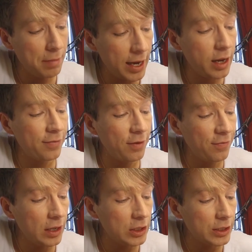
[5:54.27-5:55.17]
many of the
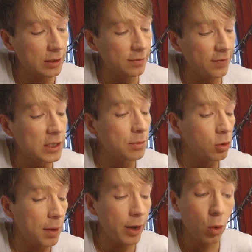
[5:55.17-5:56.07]
features visible by